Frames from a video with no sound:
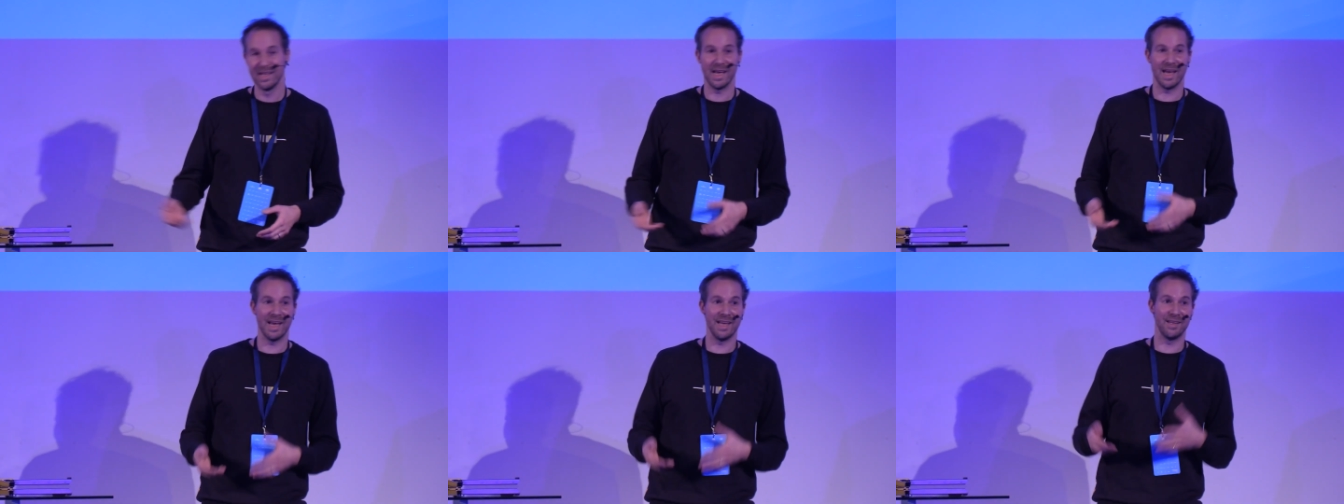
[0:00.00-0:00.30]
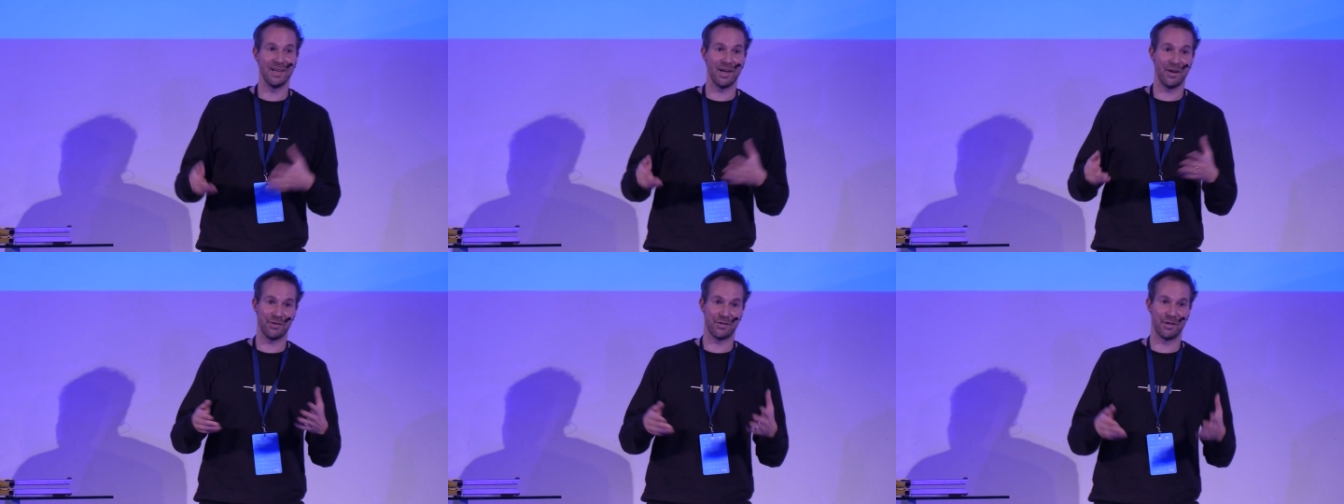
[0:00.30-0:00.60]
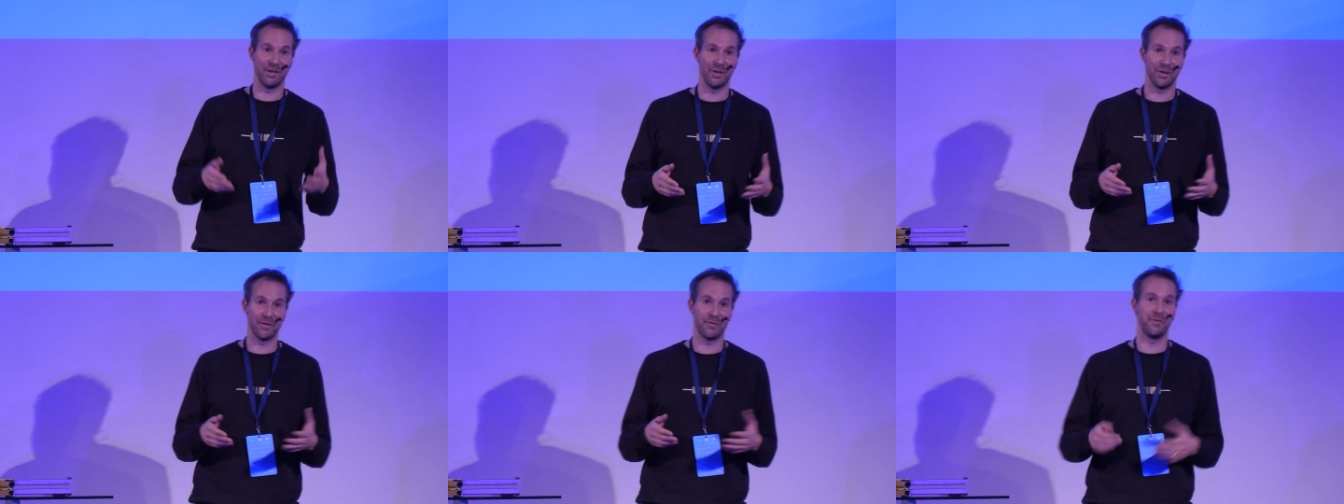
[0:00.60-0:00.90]
and there's
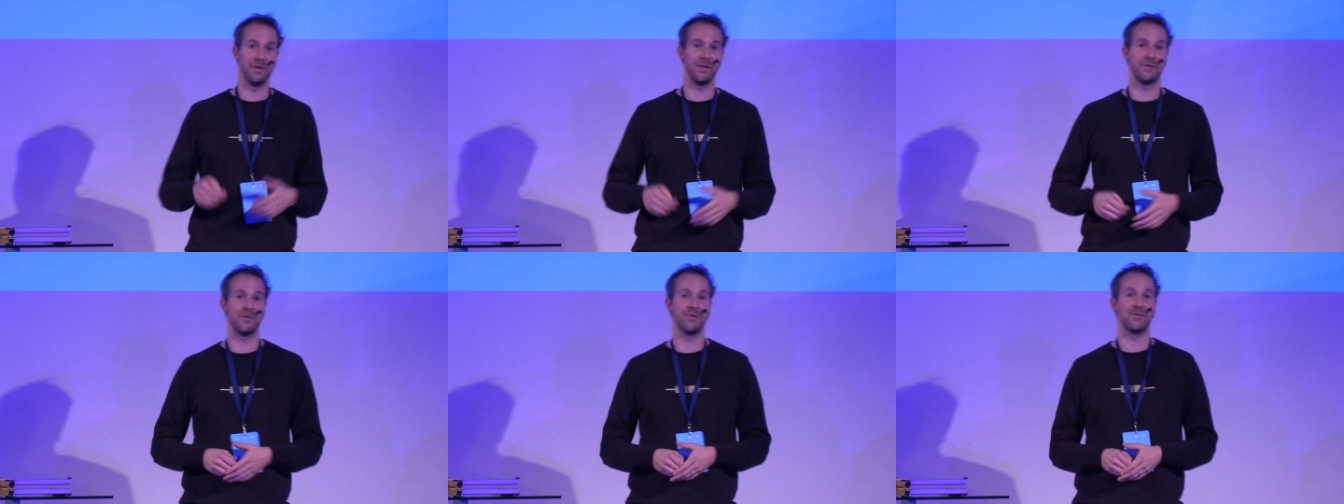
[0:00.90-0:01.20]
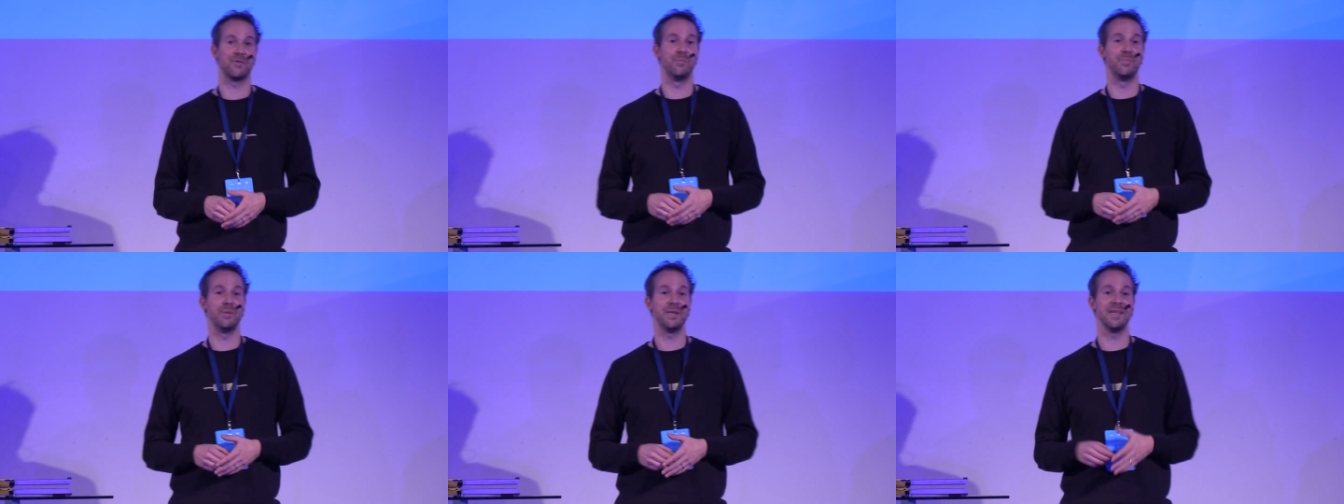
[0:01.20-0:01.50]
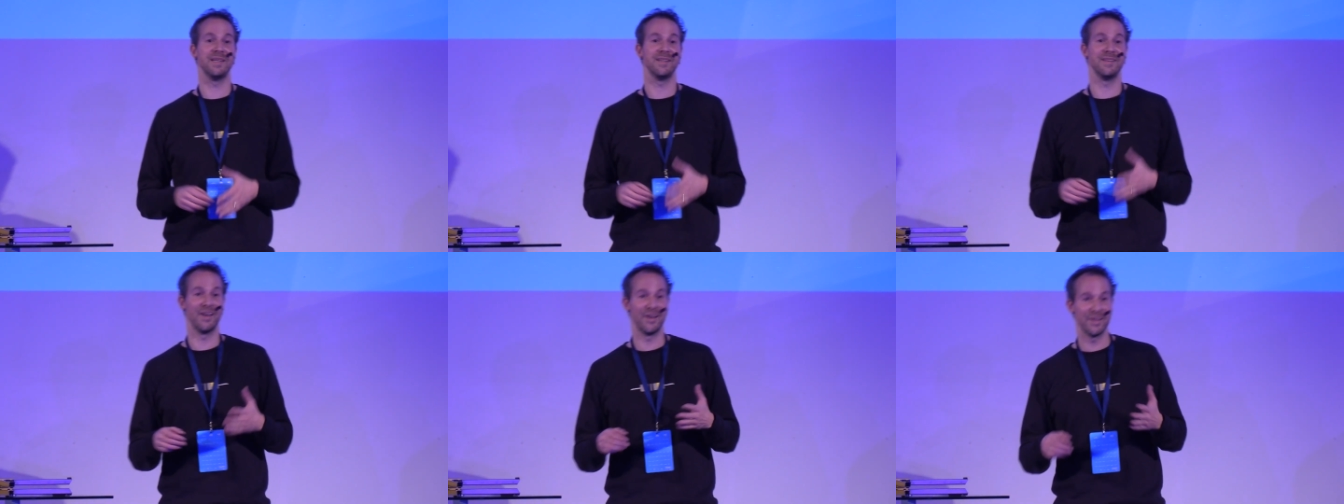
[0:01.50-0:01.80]
a lot of research
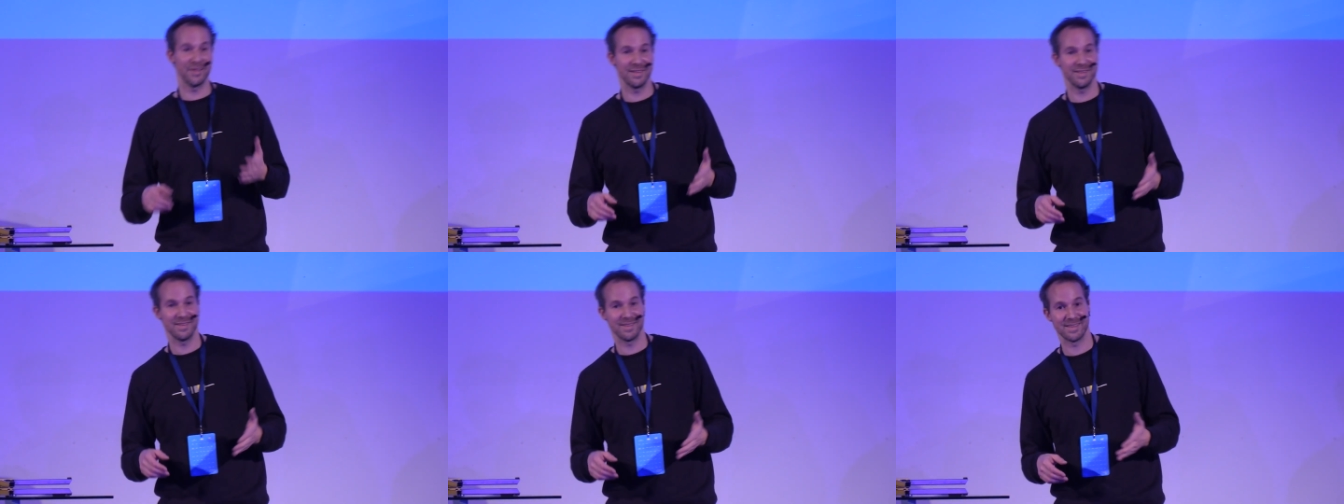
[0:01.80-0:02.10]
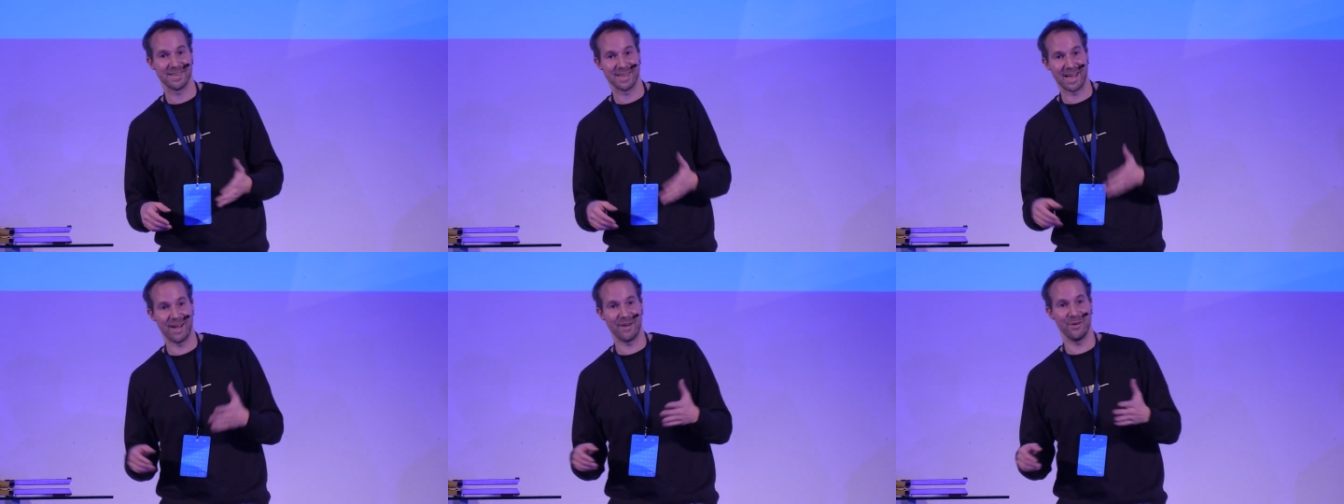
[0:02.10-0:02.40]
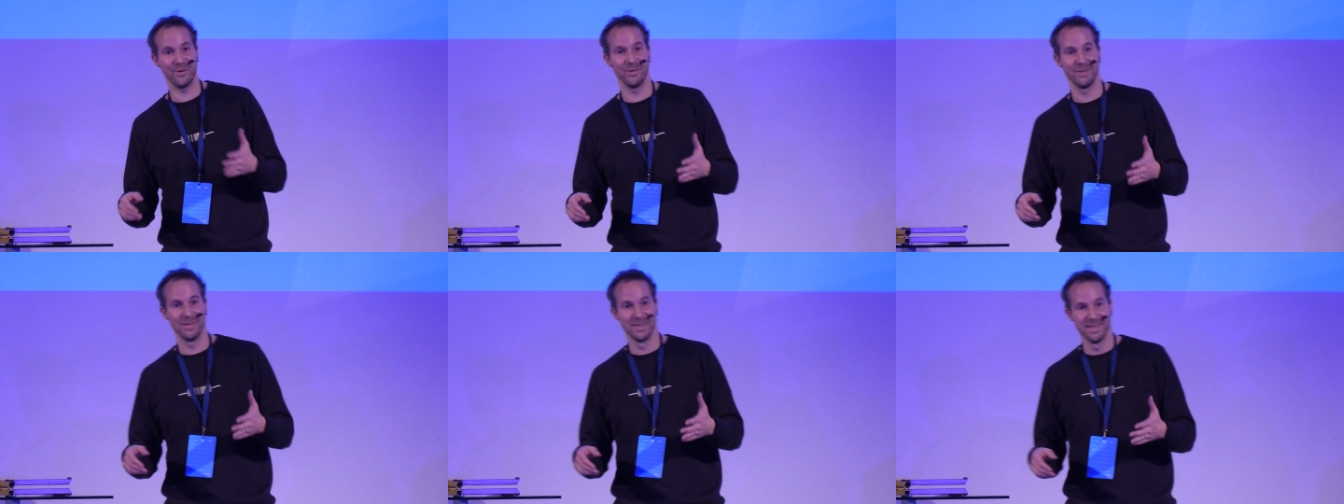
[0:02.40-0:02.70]
being done
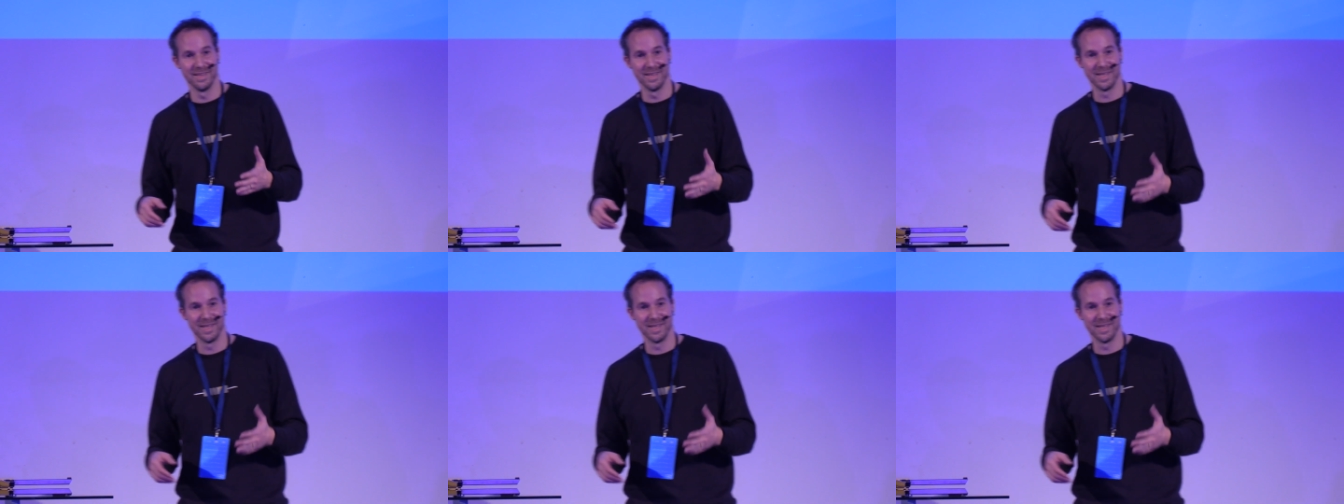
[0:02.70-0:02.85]
now,